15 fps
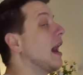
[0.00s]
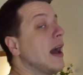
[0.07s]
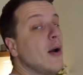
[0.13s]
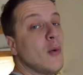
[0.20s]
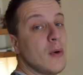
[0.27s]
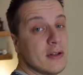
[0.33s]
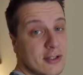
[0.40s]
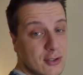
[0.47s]
I
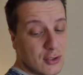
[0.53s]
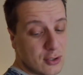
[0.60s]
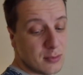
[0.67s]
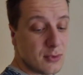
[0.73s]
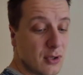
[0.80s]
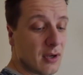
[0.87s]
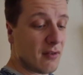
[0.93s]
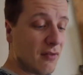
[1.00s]
want to do some
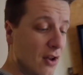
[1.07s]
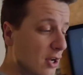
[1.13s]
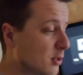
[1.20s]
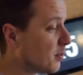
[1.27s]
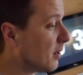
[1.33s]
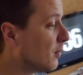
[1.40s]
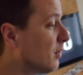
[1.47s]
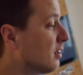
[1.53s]
cooking vlogs,
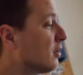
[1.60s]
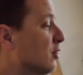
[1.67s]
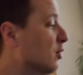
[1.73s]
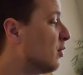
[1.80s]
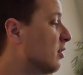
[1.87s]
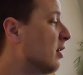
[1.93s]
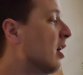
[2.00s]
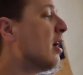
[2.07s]
but I want to do
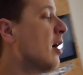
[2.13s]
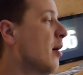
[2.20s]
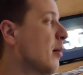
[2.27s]
it